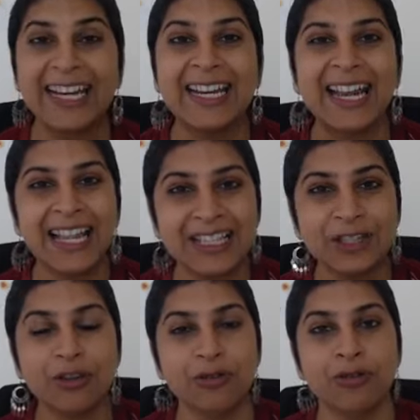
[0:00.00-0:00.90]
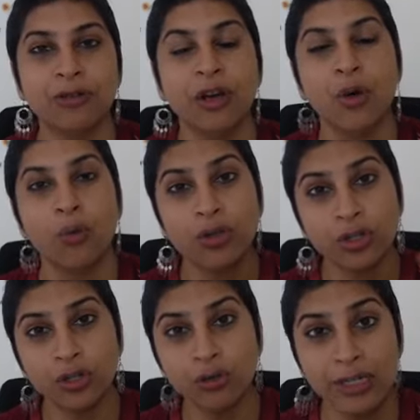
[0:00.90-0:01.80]
And it lets you do
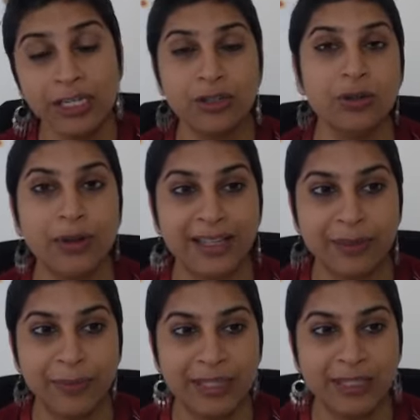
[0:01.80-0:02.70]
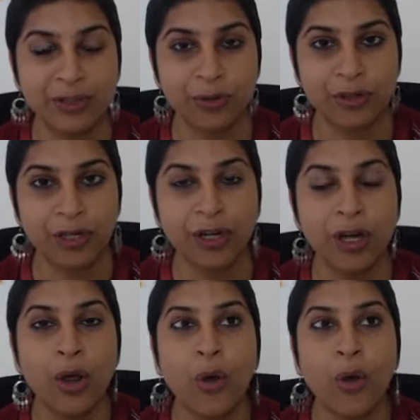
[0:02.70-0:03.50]
what you need to do as a business owner